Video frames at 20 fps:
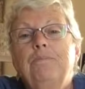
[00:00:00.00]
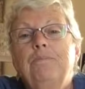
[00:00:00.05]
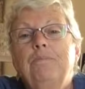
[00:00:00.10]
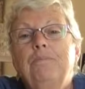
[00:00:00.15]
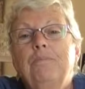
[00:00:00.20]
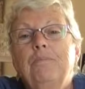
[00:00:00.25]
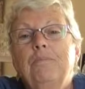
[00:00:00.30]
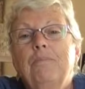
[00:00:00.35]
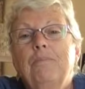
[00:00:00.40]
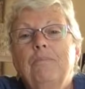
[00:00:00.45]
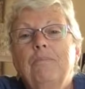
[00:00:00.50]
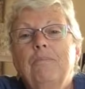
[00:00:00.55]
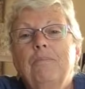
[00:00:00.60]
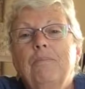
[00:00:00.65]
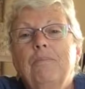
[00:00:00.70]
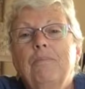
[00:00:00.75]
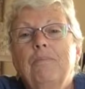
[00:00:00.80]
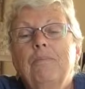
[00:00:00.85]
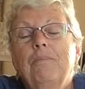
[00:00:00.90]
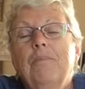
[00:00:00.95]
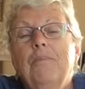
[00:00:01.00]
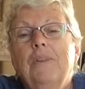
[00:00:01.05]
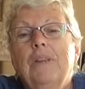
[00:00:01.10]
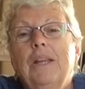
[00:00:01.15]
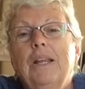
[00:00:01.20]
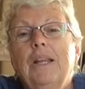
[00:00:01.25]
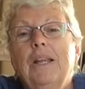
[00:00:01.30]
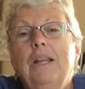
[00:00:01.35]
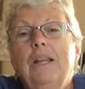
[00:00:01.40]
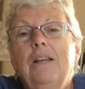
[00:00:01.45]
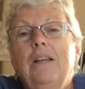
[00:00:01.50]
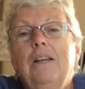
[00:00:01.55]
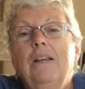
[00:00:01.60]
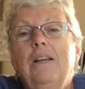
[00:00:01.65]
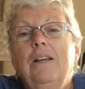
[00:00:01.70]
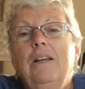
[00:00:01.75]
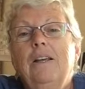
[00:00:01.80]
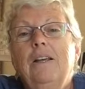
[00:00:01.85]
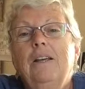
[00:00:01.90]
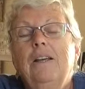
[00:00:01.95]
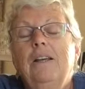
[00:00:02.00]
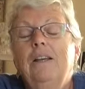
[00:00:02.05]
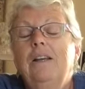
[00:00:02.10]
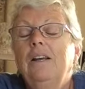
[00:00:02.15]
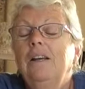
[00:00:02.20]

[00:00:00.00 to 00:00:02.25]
Nobody speaks.